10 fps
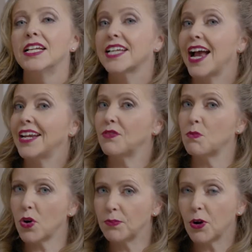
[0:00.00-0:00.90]
To add even
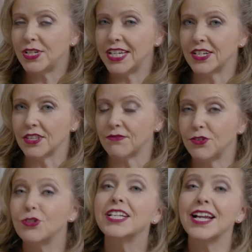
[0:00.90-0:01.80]
more protein to the
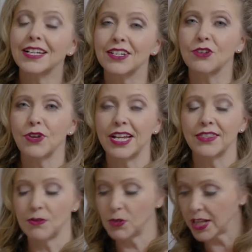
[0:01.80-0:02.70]
food, the next
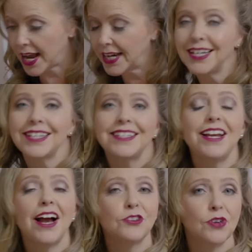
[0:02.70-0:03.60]
ingredient that we'll add is
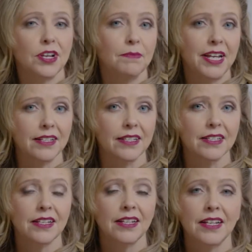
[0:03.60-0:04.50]
dehydrated
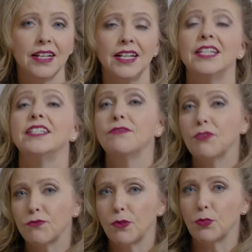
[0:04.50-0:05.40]
meats.
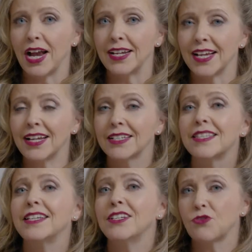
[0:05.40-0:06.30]
Different from Brand X,
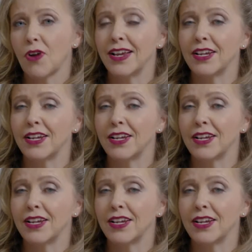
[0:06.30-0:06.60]
these dry